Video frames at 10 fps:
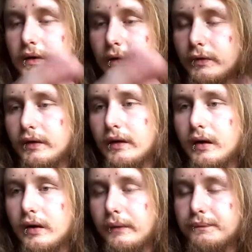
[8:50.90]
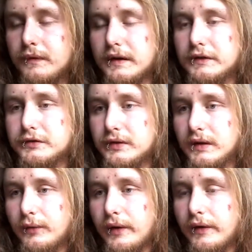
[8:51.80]
do an actual
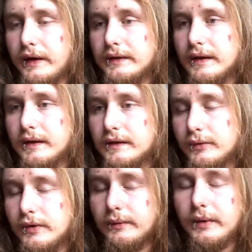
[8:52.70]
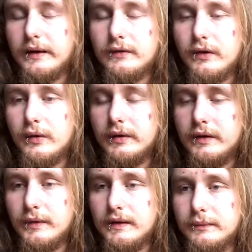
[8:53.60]
giveaway on that day. So what, basically, what I'll
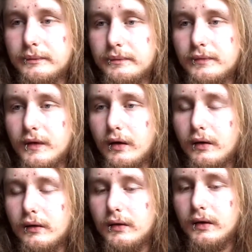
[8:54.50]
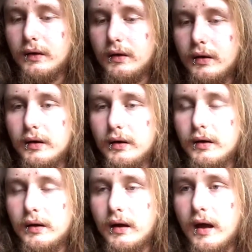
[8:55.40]
do is I'll
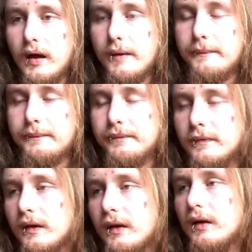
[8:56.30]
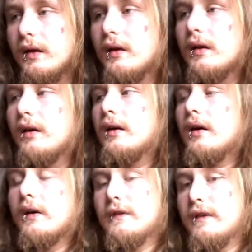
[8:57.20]
get um
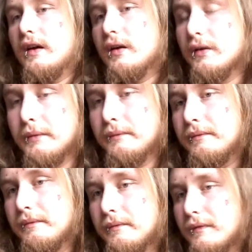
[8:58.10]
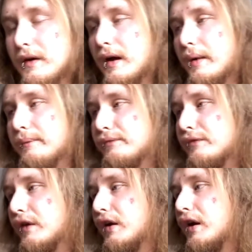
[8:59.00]
get on the video, um,
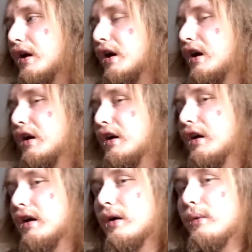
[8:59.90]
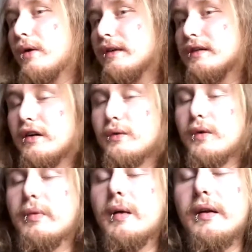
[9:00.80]
won't decide on
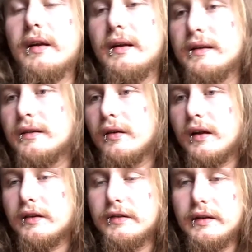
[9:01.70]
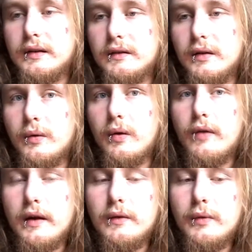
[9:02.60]
what Beyblade is. I'll actually do a
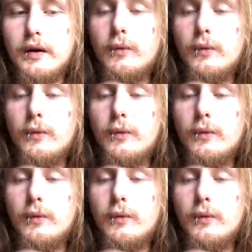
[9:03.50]
random one.